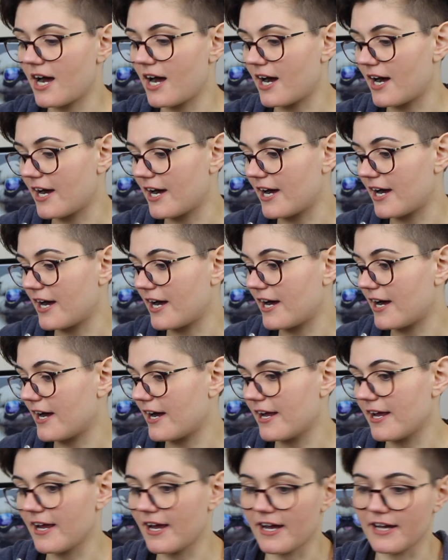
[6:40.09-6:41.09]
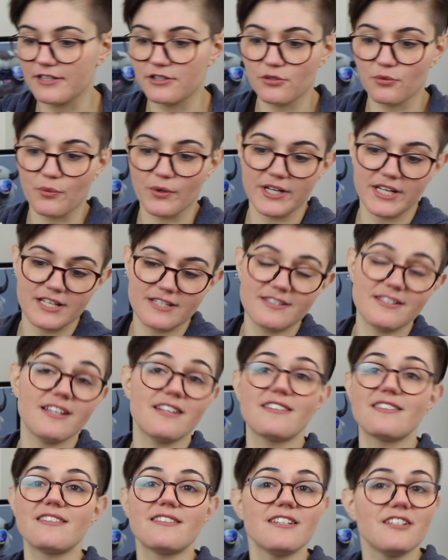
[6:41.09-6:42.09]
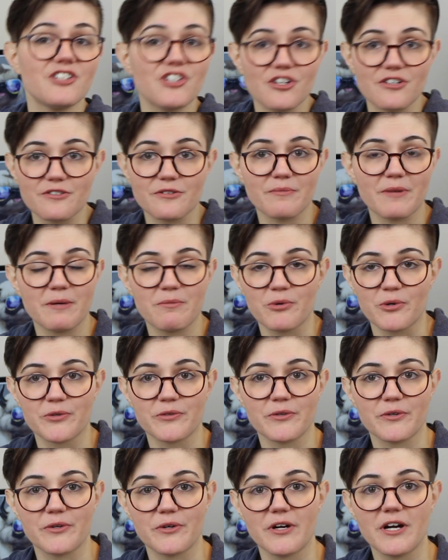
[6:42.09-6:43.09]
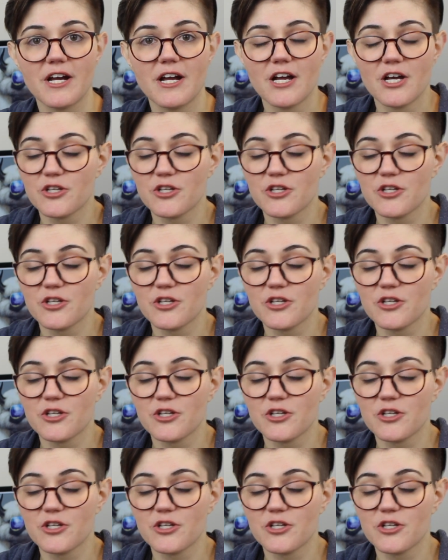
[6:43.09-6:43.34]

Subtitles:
I had 26 stitches on my brother